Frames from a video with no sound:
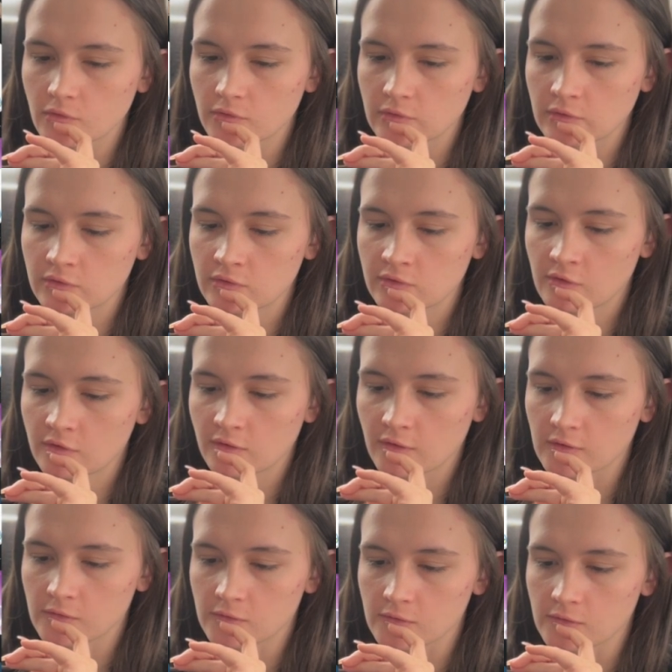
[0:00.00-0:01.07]
This is the
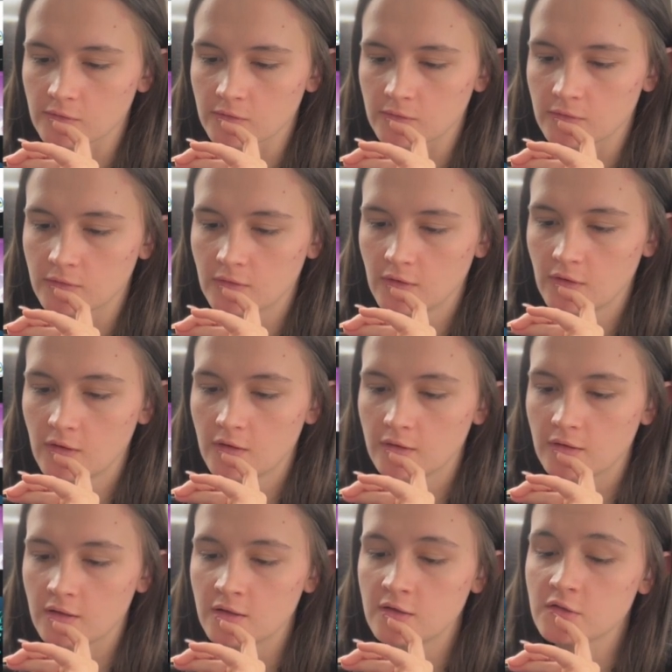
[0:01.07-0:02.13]
second season.
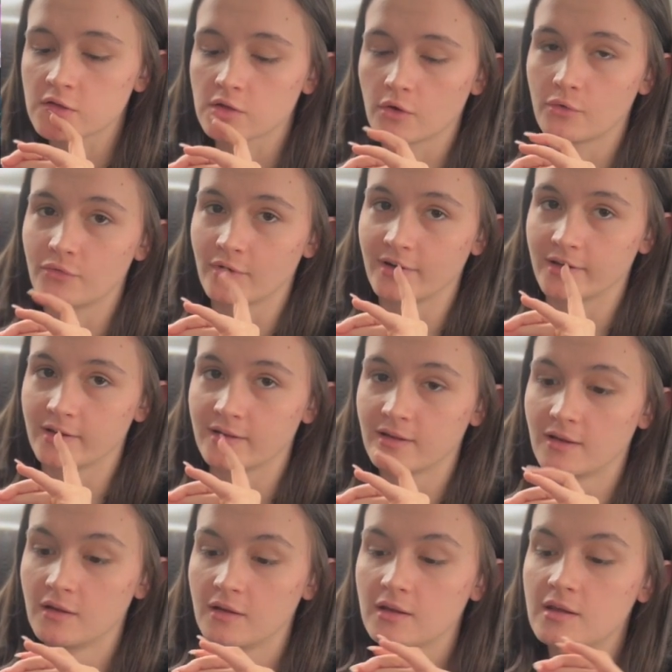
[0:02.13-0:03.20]
He's so funny.
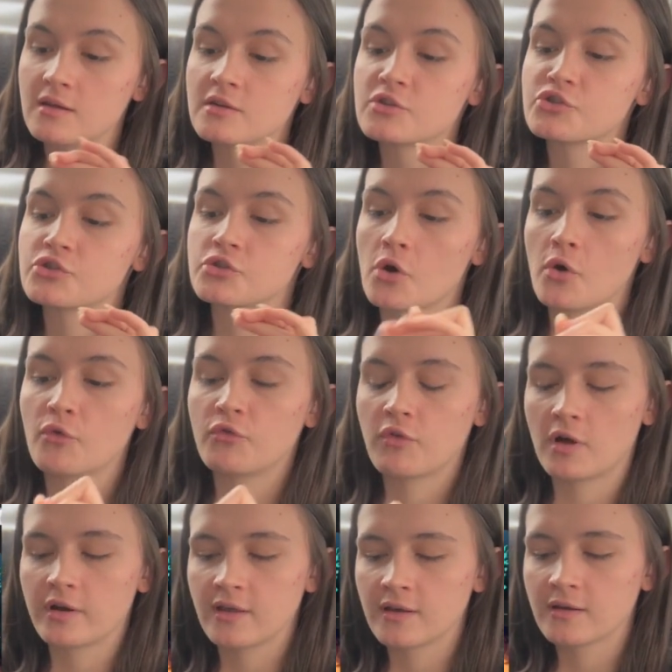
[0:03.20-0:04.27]
He is so
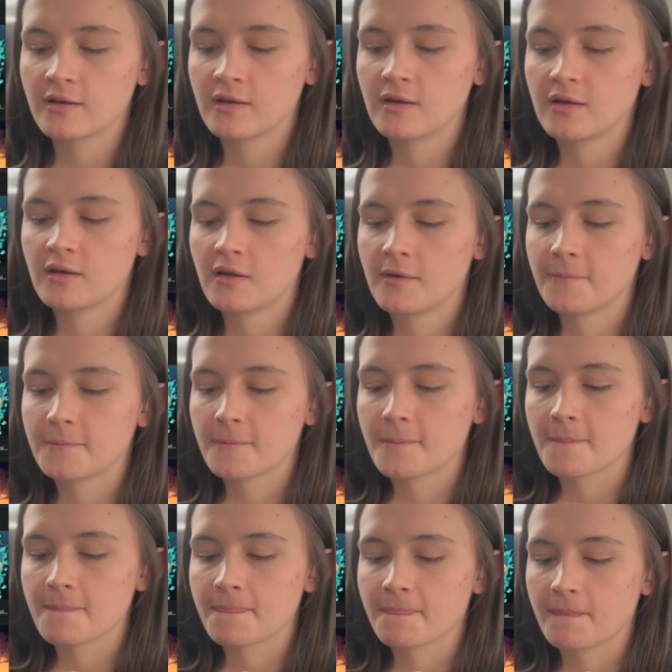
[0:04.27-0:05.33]
funny.
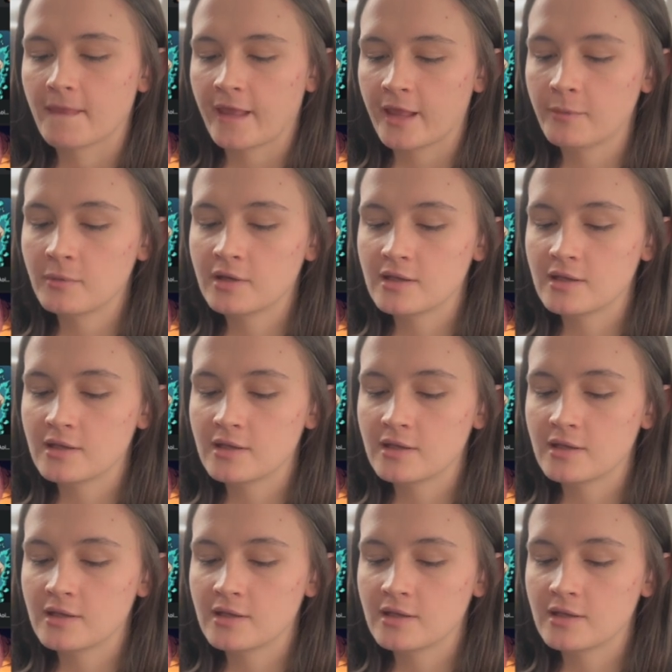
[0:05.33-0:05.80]
Him and